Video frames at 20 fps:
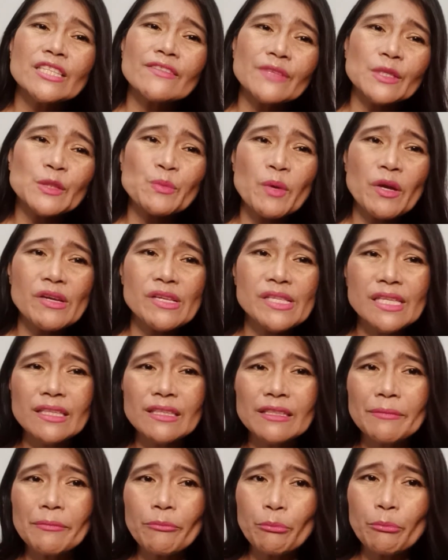experiencing
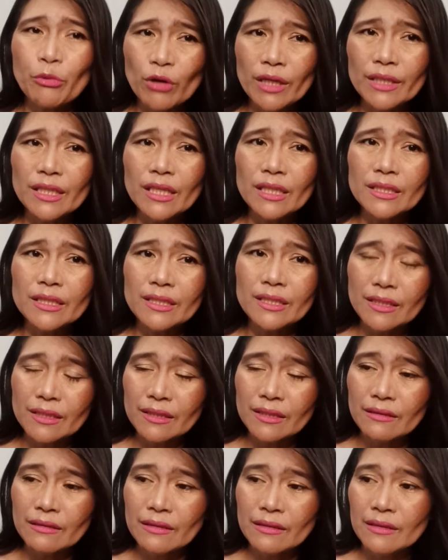the product,
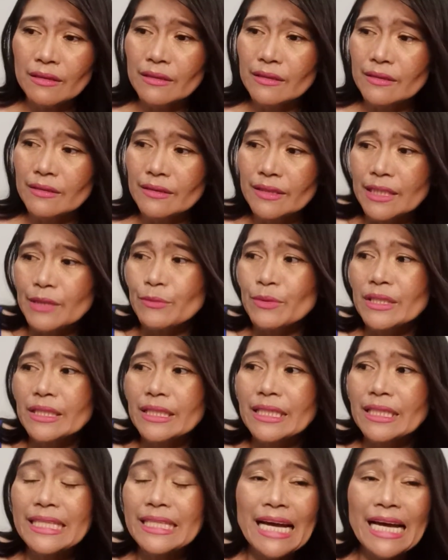they will
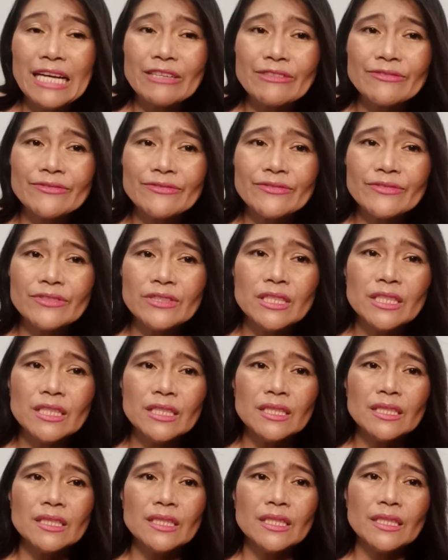not have
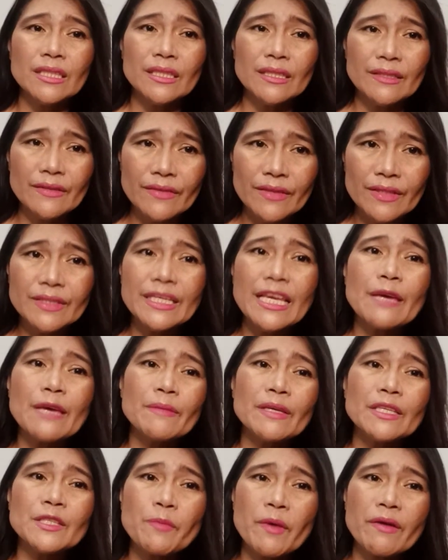the same
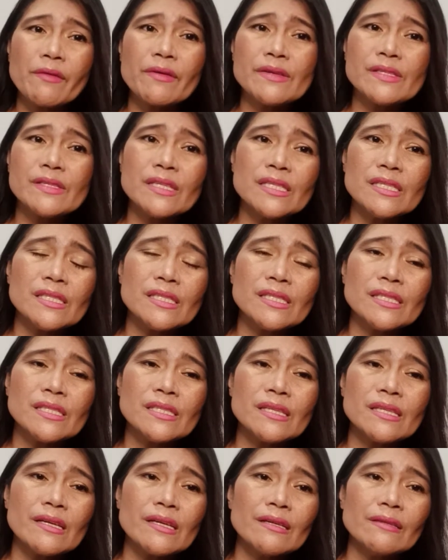experience
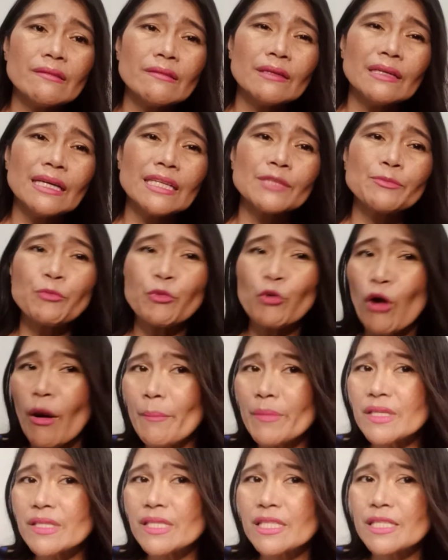as
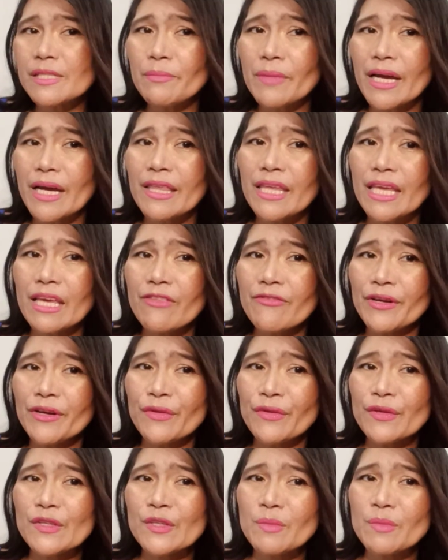promised by the
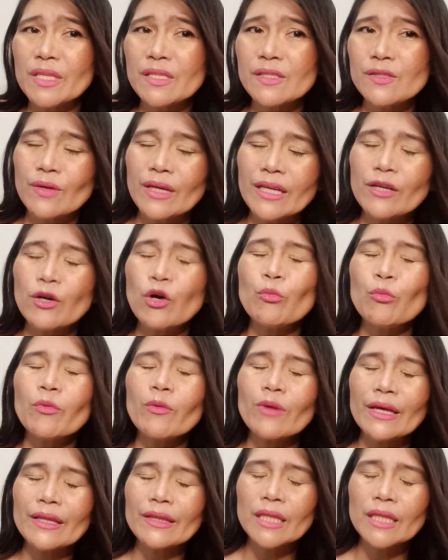advertisement. So I hope that